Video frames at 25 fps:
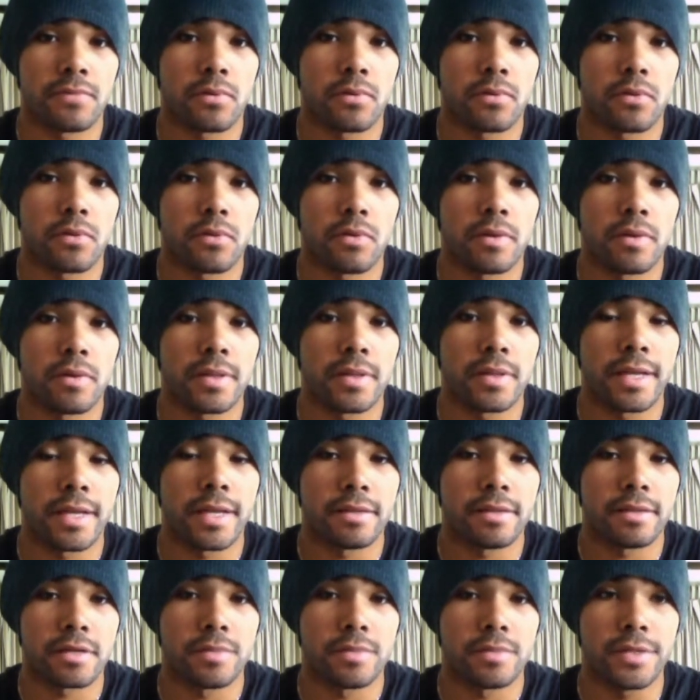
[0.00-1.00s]
for
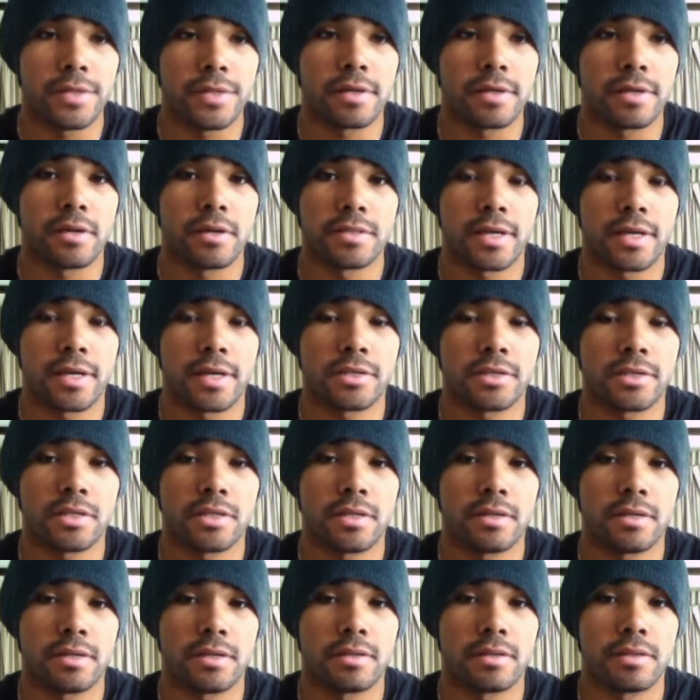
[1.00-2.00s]
later because
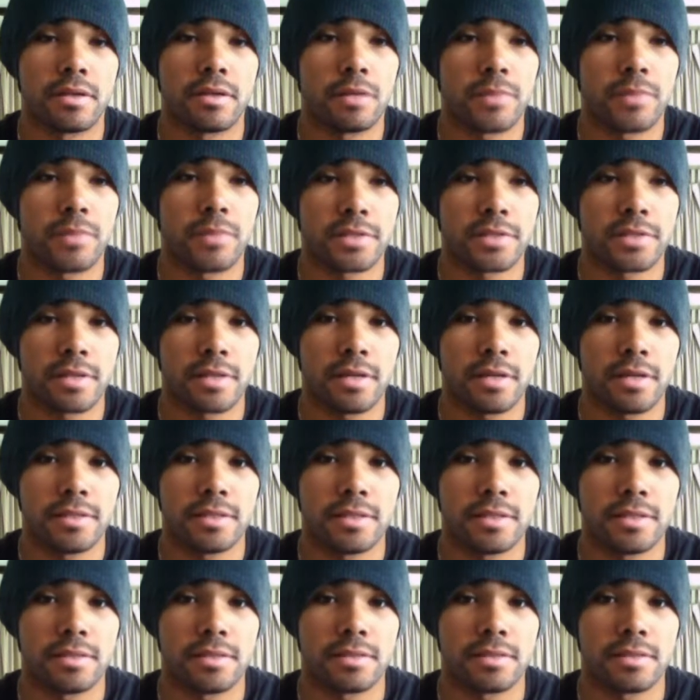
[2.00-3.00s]
actually the hot
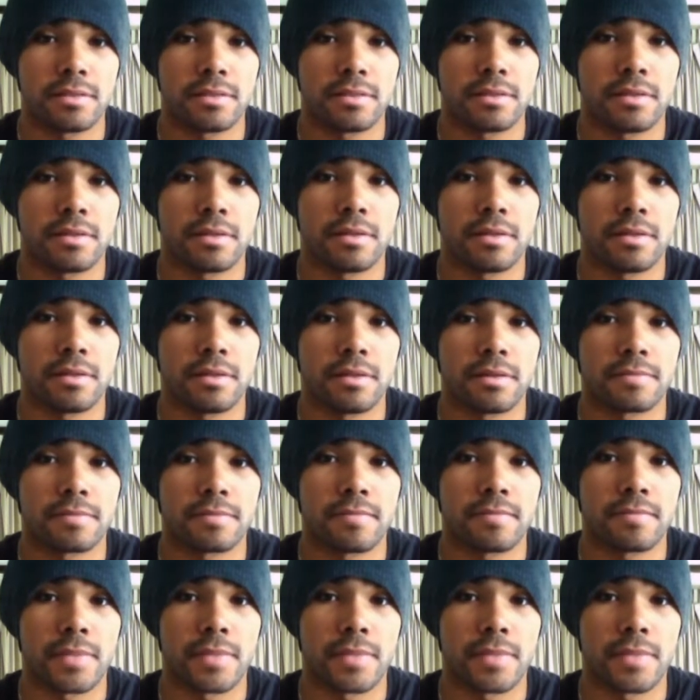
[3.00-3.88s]
personality uh,